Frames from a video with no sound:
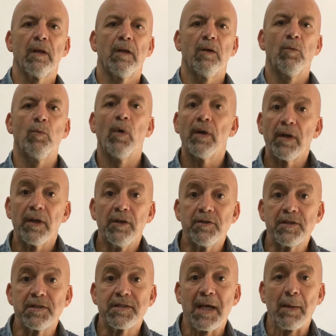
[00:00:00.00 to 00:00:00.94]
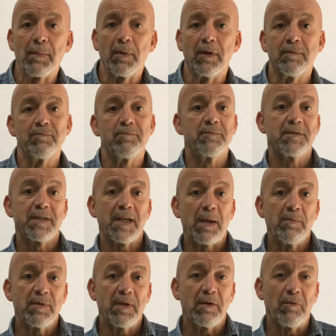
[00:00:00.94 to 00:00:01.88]
Why not use a tablet?
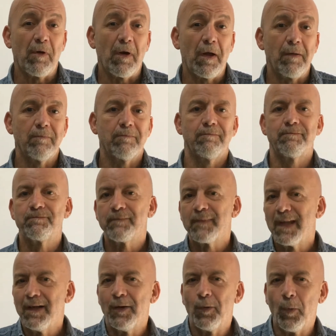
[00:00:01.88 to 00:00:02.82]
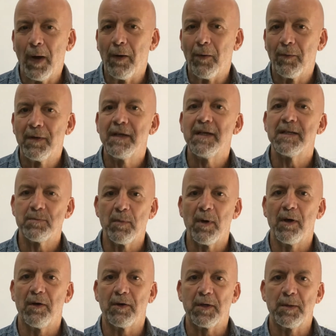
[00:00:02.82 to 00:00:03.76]
Same thing, right? Well, here's
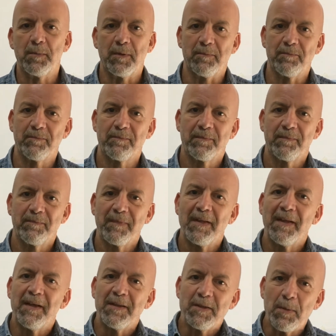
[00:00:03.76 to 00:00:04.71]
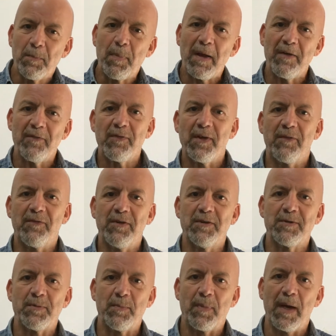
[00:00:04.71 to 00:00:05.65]
my argument. The benefit of
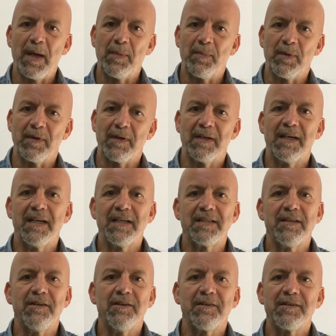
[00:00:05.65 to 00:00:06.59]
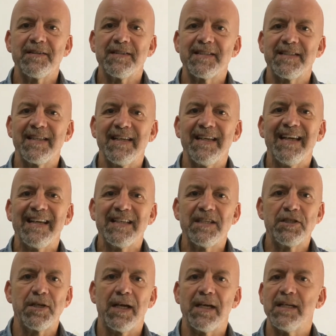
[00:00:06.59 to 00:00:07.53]
using paper is that you can see and
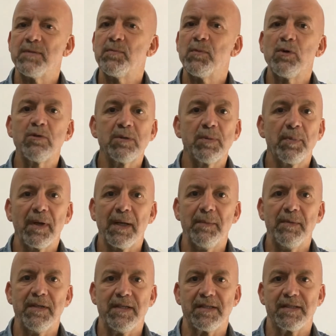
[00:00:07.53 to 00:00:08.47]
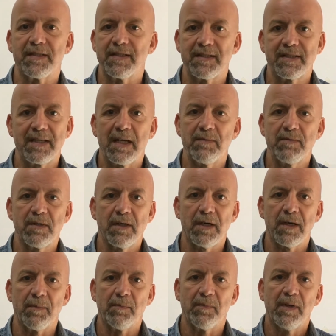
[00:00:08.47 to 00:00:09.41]
change multiple images at the same
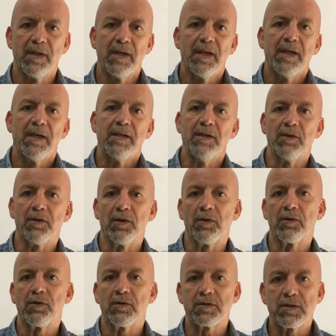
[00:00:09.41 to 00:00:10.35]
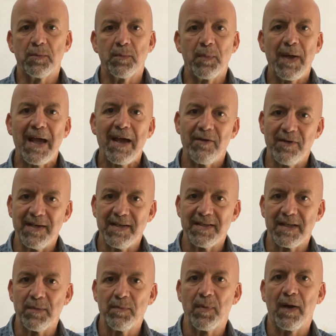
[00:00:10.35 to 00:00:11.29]
time. You can cross-compare
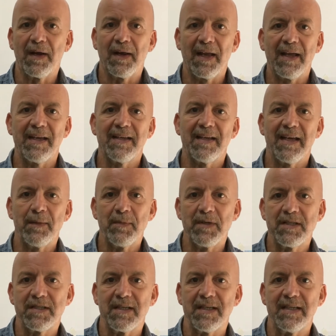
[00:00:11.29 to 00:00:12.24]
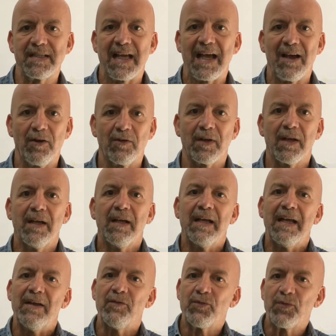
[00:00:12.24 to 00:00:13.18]
easily by laying image sheets out
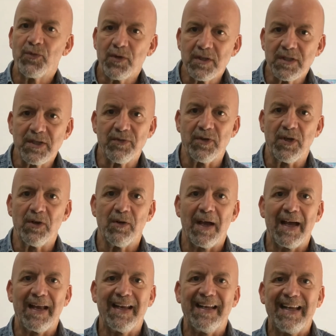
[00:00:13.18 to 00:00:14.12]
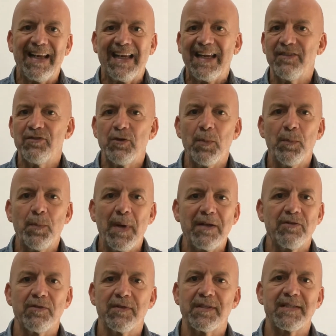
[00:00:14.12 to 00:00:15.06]
in front of you and it gives you a
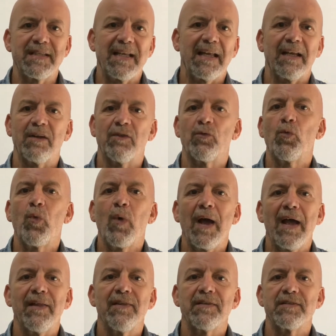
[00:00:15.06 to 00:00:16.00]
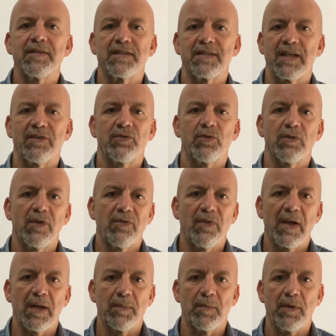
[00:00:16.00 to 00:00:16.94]
better understanding of where the successful
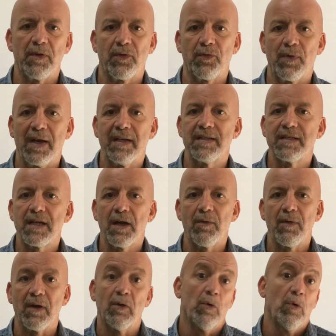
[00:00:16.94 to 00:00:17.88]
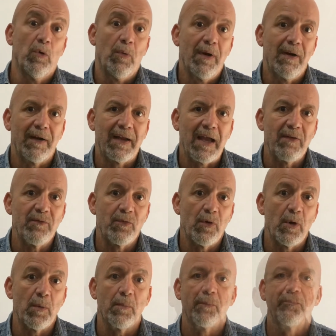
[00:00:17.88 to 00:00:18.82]
development thread is going or where it came
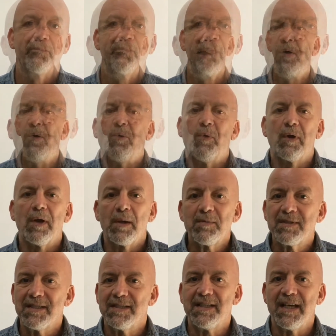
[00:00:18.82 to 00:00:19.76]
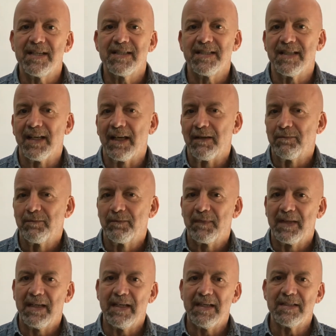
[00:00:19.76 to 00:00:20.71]
from. What I'm suggesting
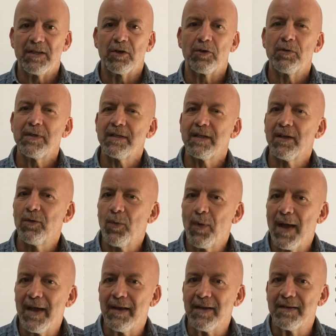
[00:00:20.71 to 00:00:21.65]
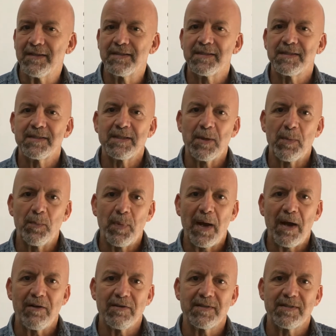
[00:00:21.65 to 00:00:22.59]
is that critical awareness,
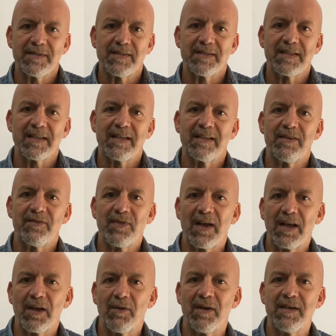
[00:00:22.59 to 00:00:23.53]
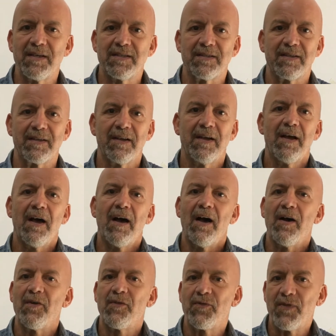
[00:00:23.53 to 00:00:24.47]
comparisons and evaluation
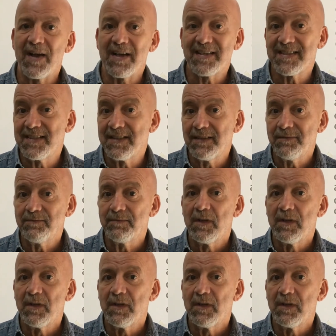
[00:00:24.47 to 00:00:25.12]
are faster,